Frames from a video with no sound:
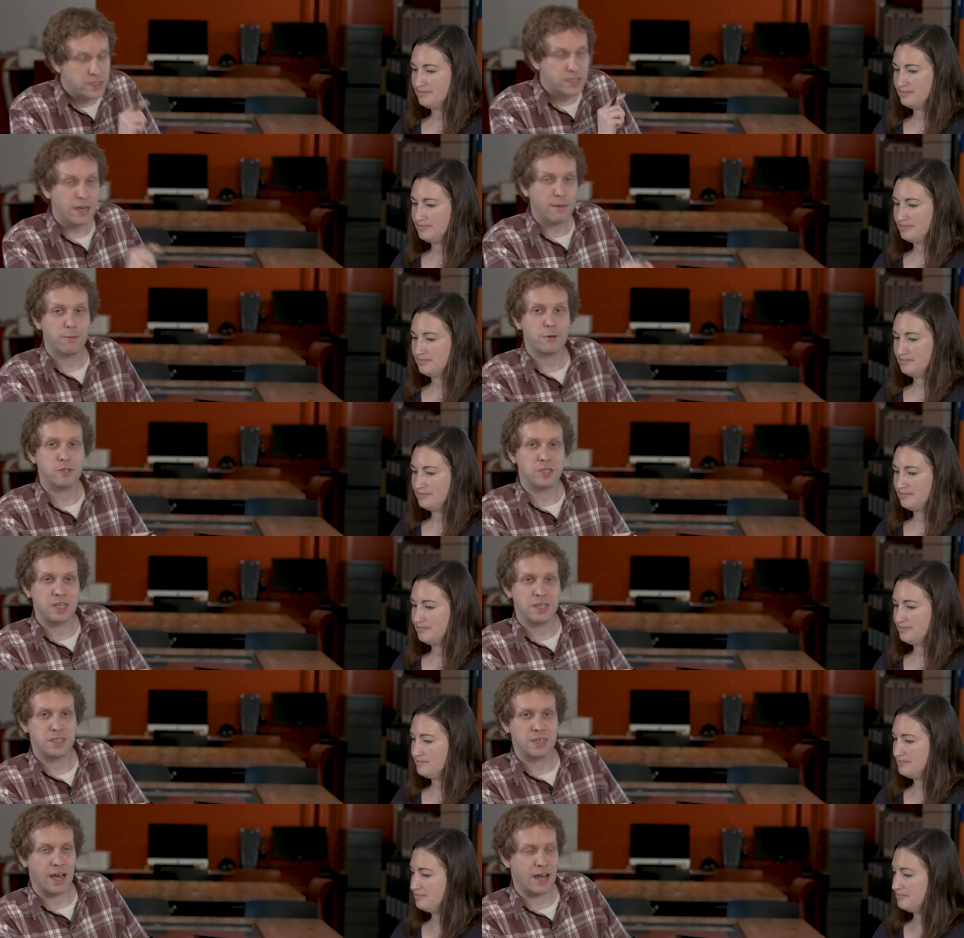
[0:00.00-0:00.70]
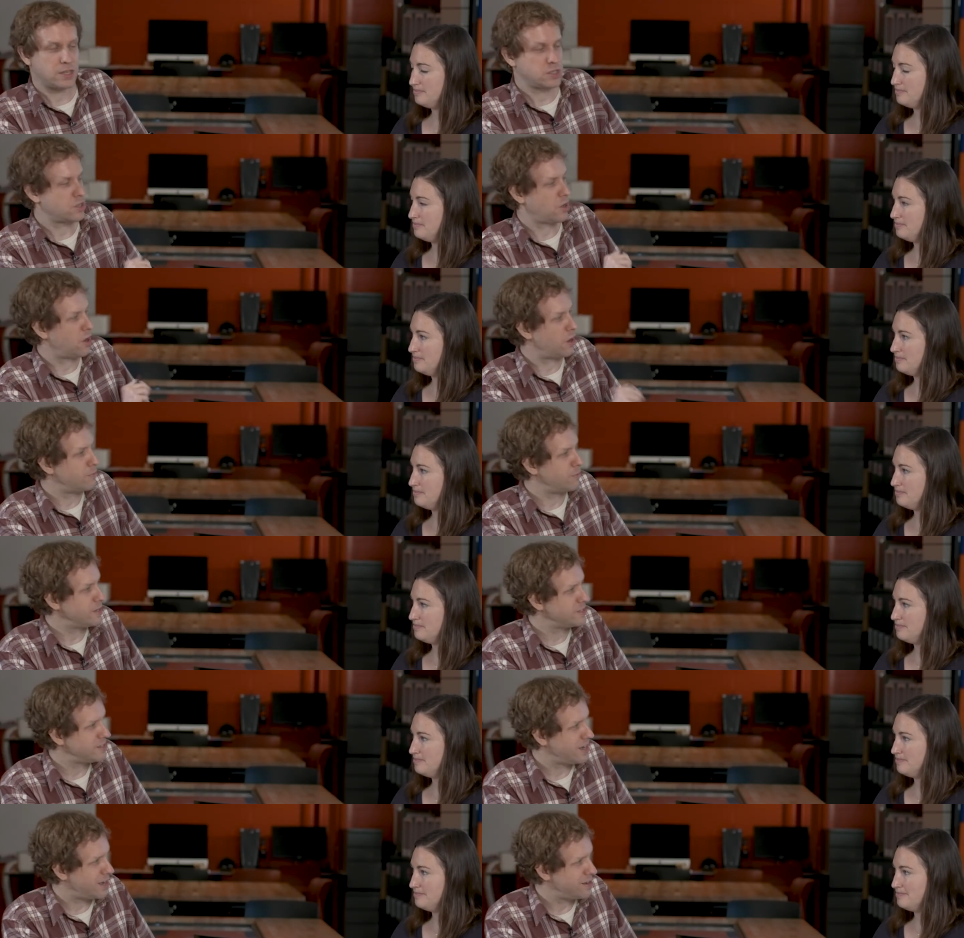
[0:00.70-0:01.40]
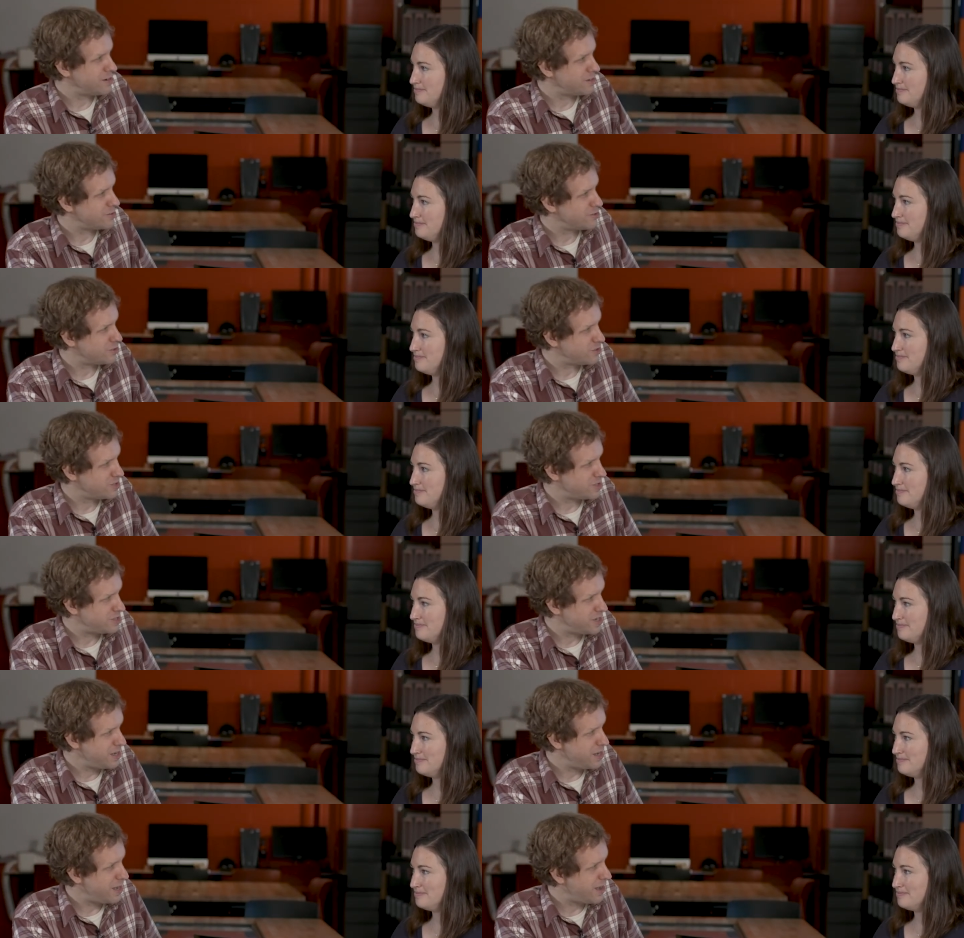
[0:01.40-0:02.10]
Speaker 1: sample t-test on my data to
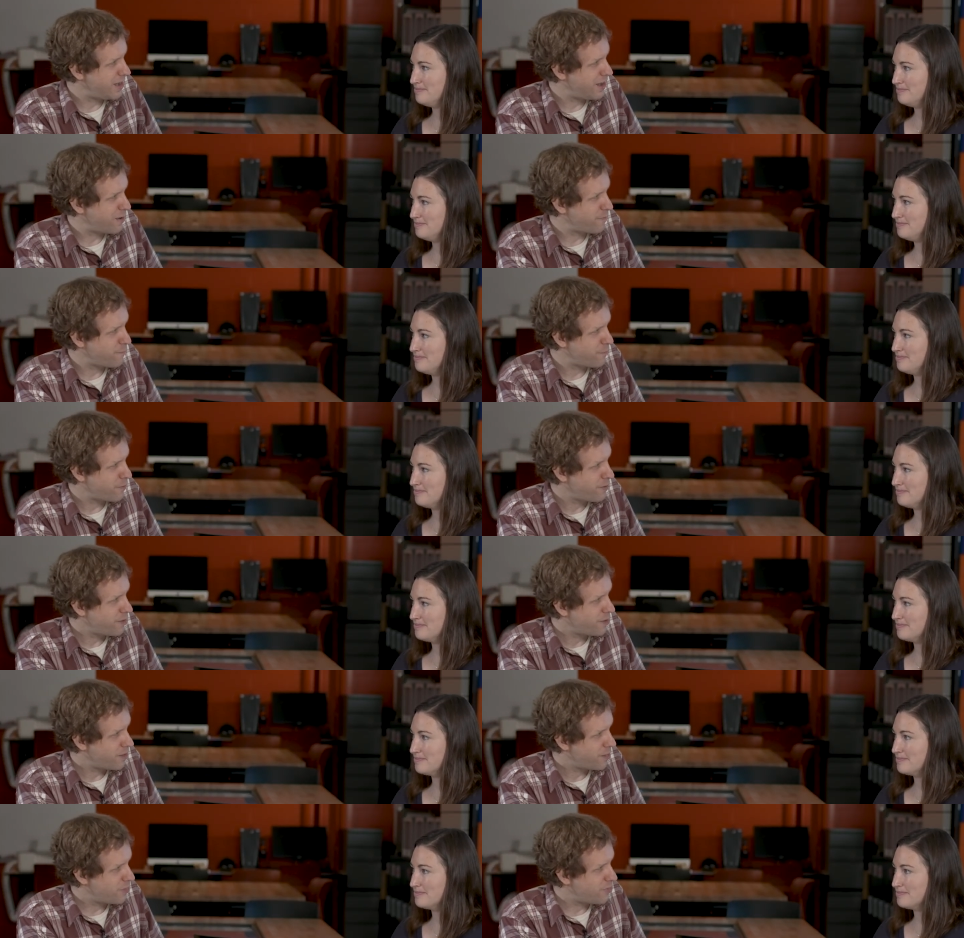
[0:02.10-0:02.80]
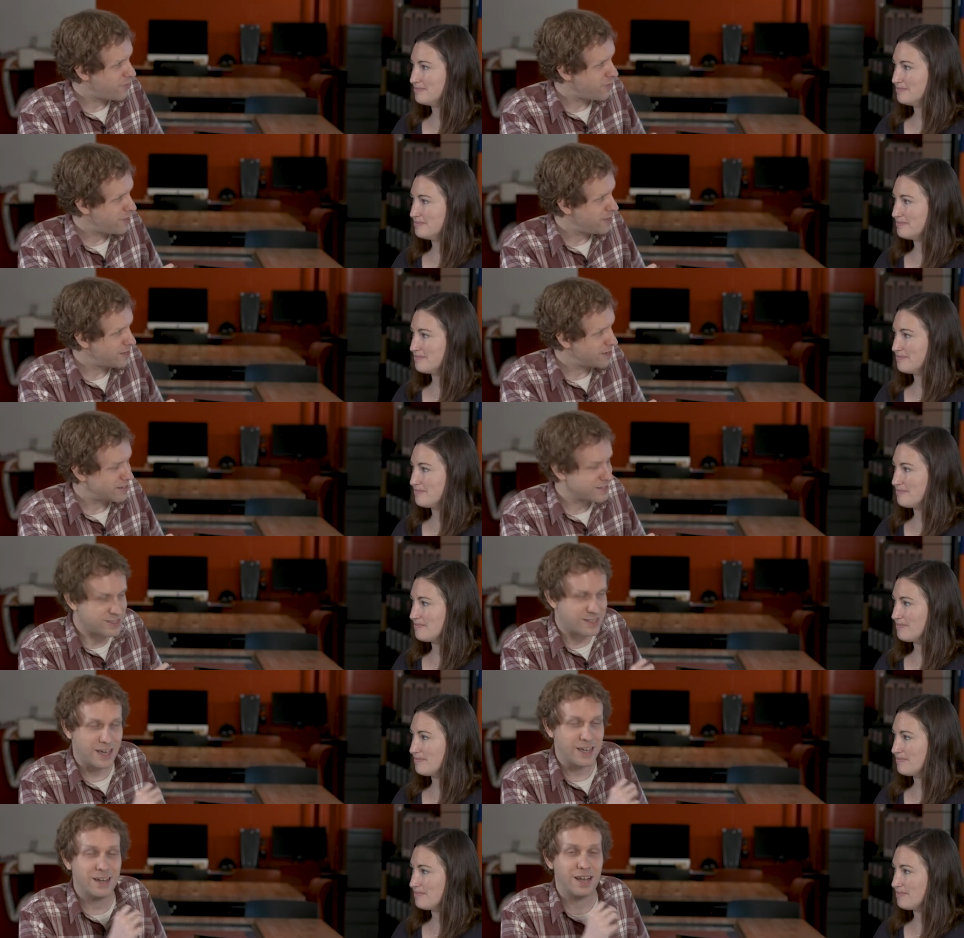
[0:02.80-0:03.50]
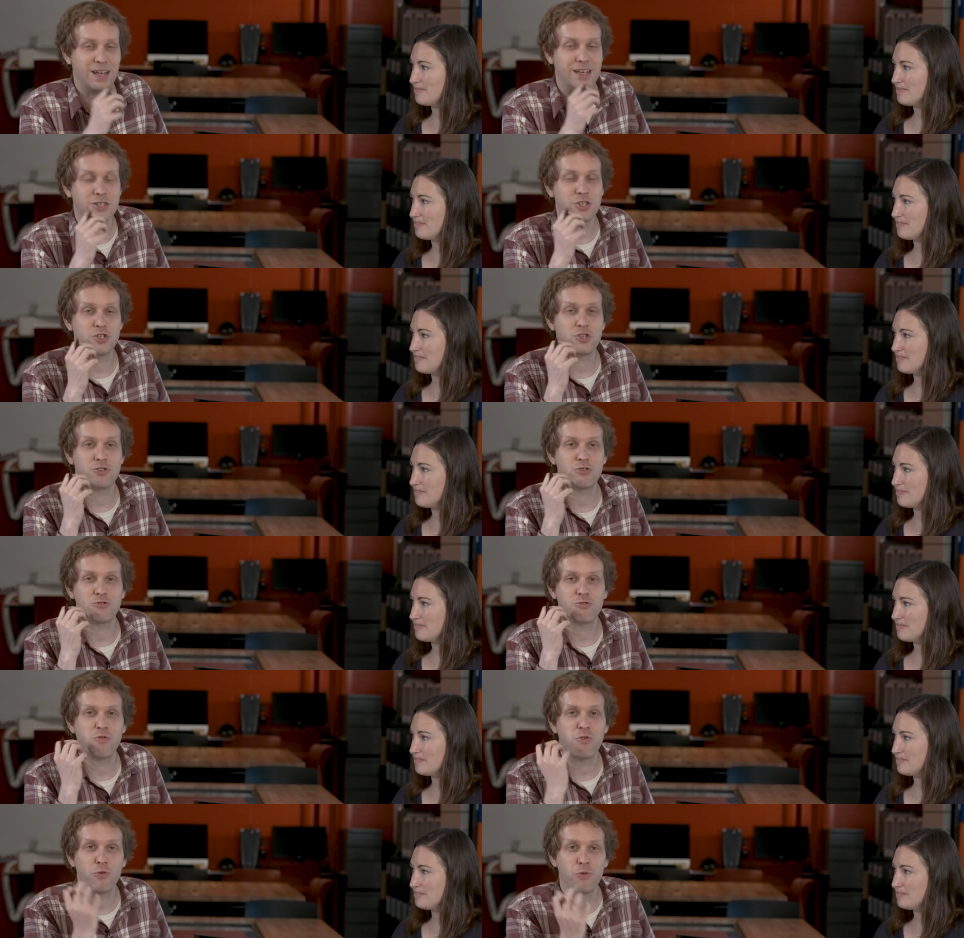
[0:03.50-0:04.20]
see if the data is
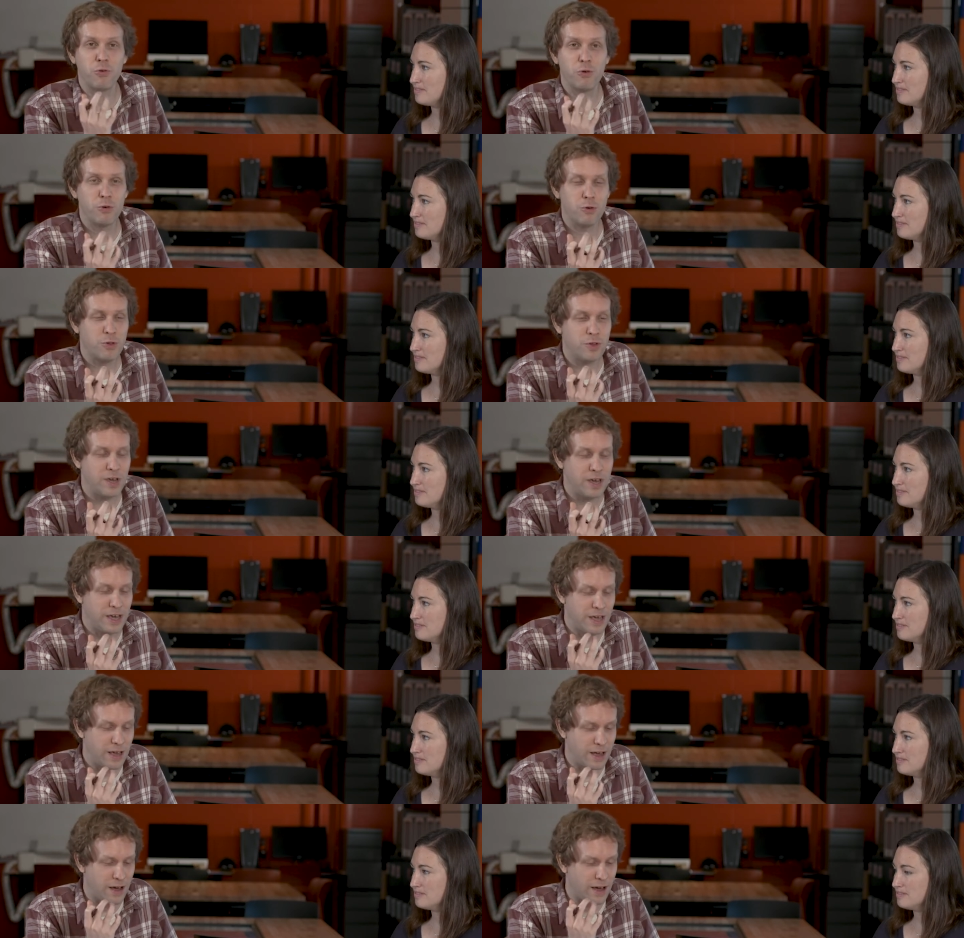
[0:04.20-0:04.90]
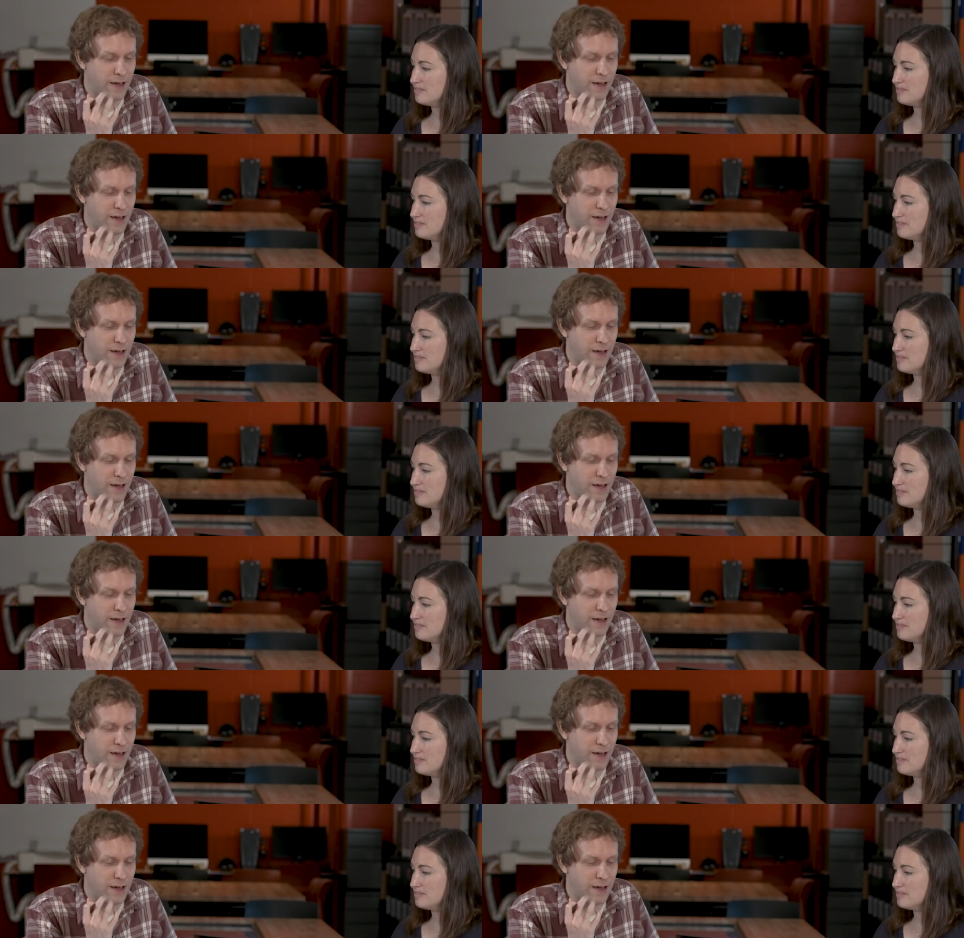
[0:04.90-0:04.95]
truly,